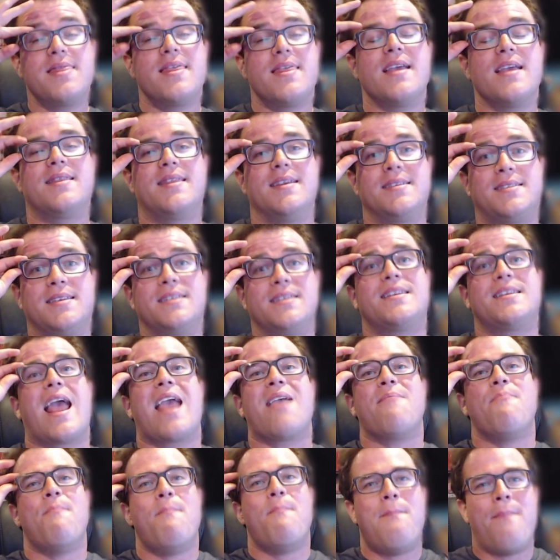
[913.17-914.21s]
think this is
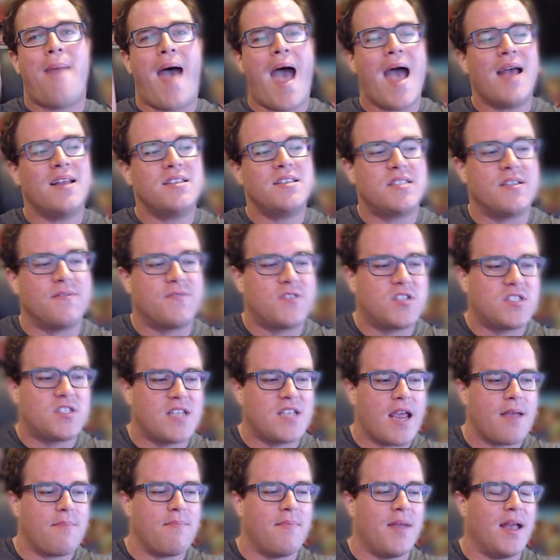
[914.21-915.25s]
a massive
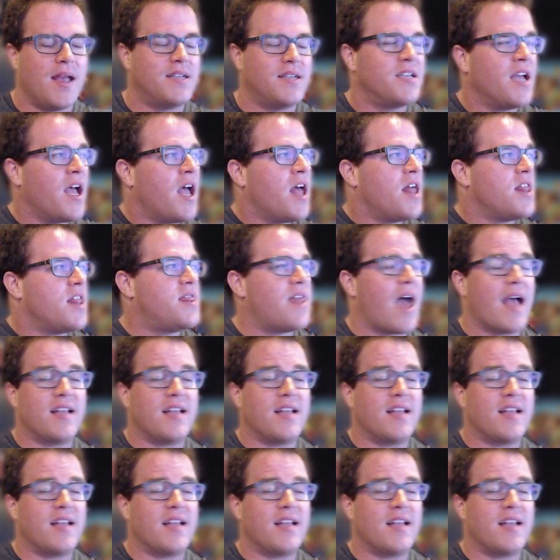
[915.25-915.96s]
statement that